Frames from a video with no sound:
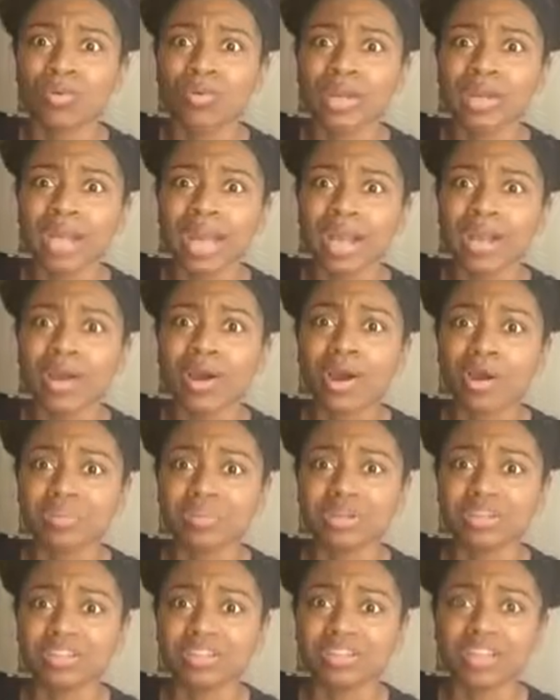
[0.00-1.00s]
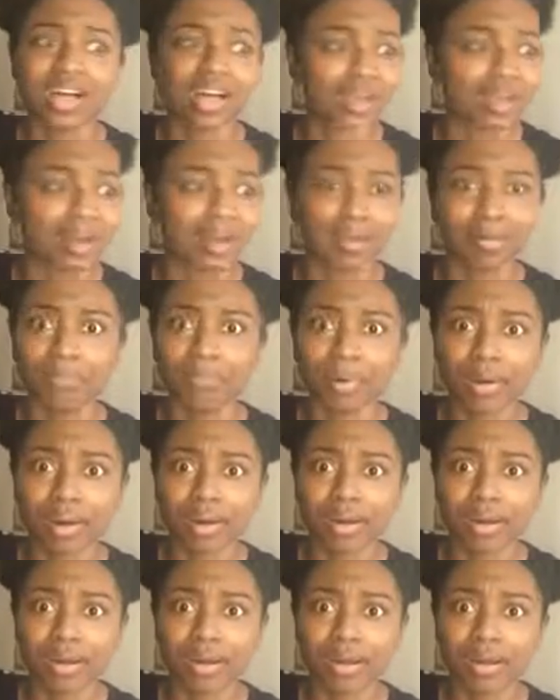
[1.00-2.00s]
where the heck are we? Like,
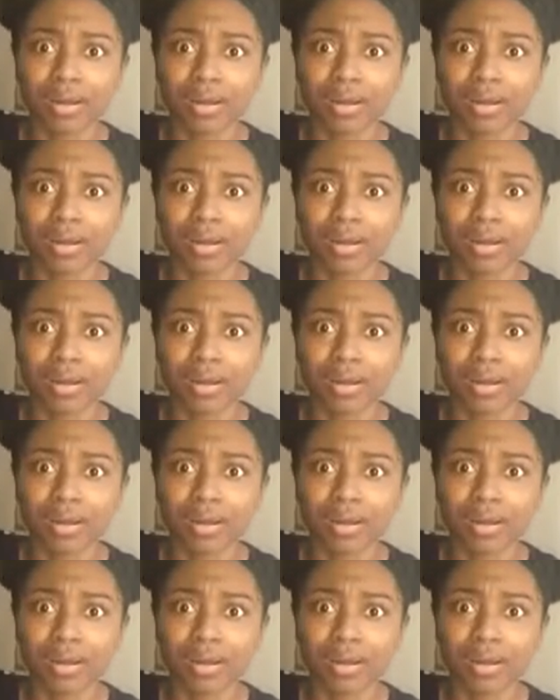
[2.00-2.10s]
bruh,